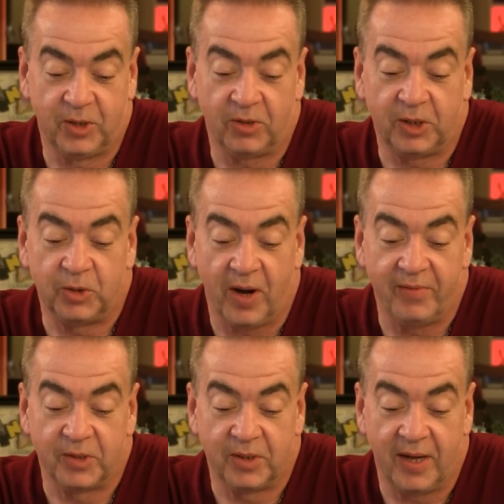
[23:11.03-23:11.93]
Jersey
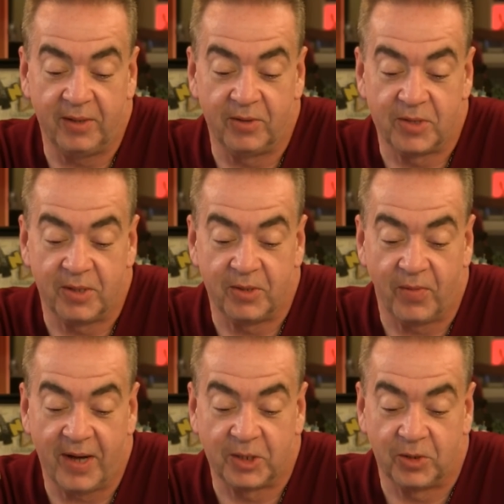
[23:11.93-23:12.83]
drivers do not use their
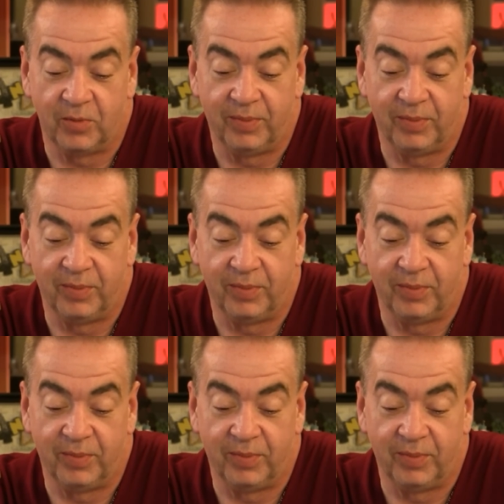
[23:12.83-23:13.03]
directional